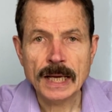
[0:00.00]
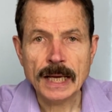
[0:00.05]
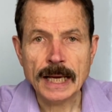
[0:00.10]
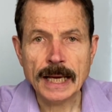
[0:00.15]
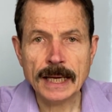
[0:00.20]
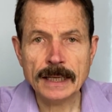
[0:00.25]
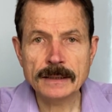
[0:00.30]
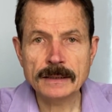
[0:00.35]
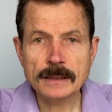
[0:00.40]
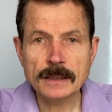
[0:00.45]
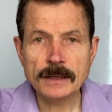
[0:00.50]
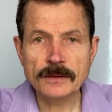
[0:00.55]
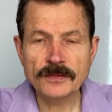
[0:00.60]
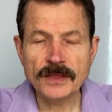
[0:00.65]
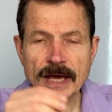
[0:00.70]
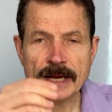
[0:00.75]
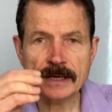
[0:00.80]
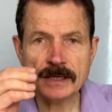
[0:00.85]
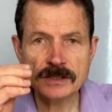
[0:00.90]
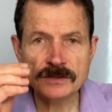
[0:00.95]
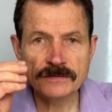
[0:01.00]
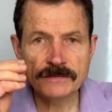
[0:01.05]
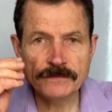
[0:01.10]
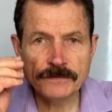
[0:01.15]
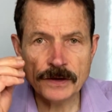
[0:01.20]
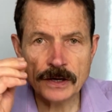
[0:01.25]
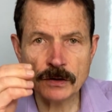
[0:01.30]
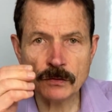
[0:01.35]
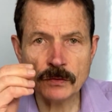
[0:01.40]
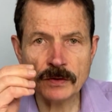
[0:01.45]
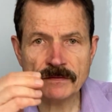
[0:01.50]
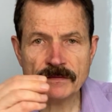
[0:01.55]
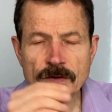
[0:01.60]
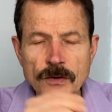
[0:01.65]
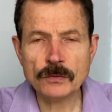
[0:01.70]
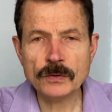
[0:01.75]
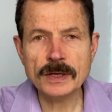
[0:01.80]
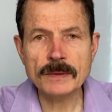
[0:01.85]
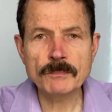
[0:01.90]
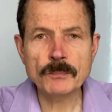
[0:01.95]
And that is very,
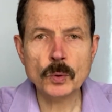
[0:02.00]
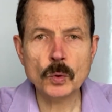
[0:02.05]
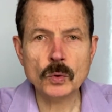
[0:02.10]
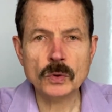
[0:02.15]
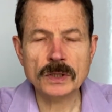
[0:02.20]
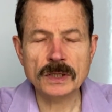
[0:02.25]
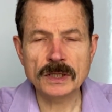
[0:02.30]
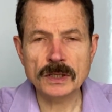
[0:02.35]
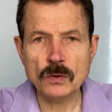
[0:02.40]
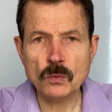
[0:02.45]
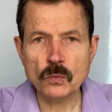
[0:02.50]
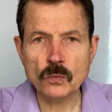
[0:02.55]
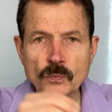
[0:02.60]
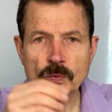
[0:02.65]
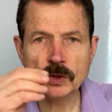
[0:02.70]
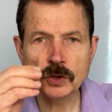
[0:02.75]
very important.